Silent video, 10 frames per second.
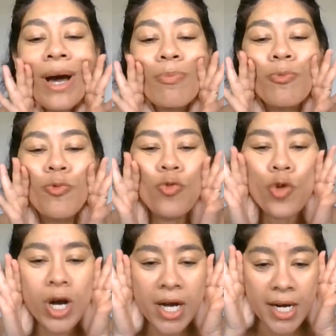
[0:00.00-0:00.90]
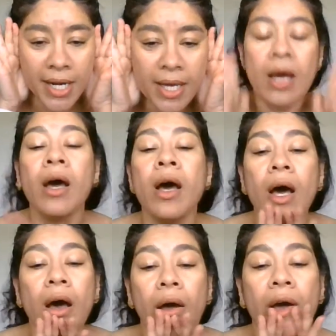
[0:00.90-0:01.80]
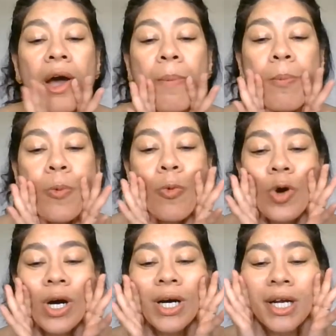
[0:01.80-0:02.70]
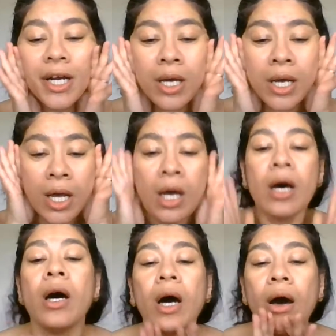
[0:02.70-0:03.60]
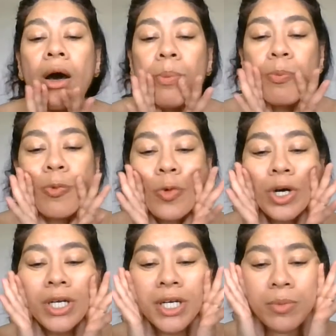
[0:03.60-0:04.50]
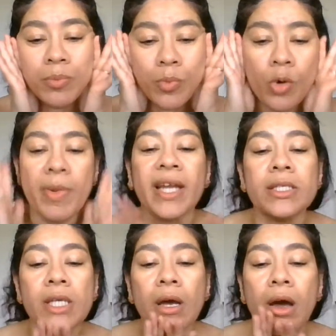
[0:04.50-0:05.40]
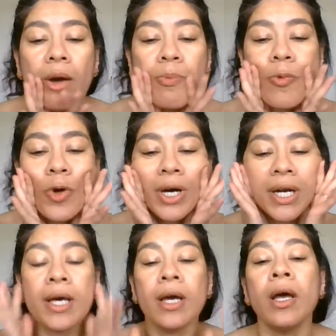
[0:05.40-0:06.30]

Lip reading: Upward, upward, upward, movement, upward.